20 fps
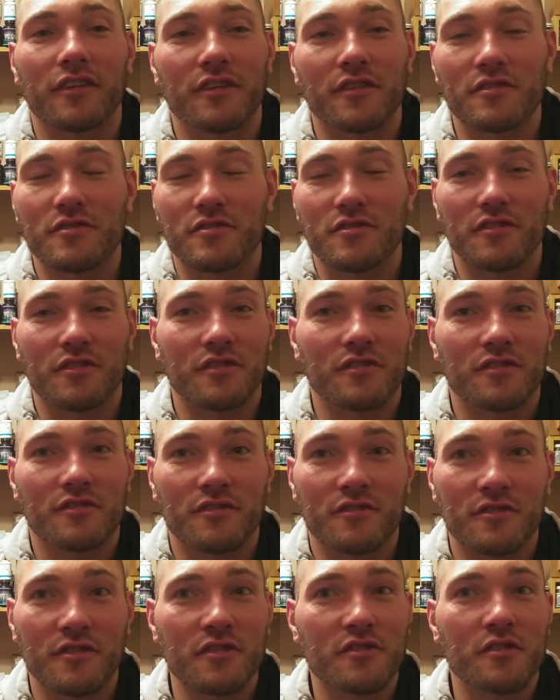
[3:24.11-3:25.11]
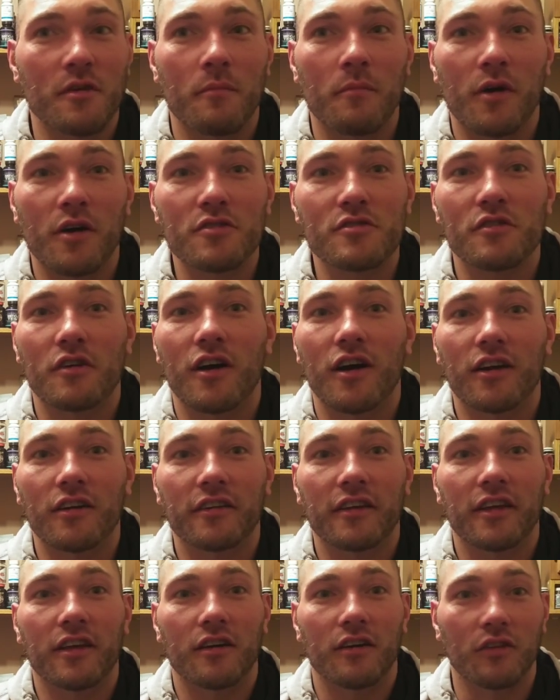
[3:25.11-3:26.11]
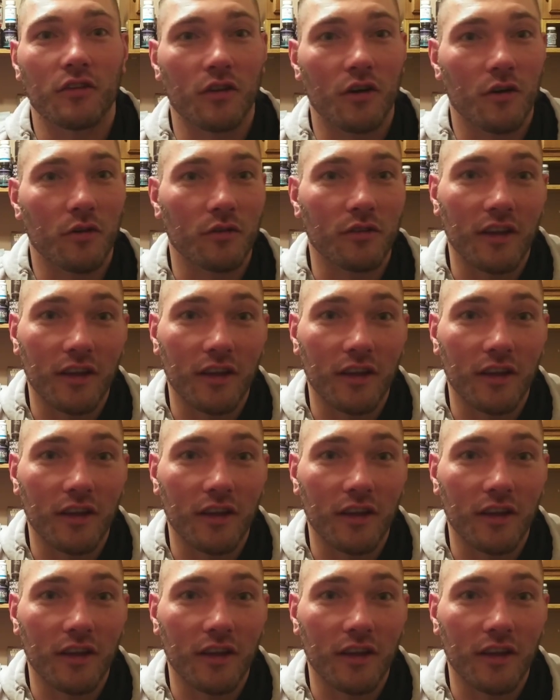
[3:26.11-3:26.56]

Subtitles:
There's just the muscle hardening alone,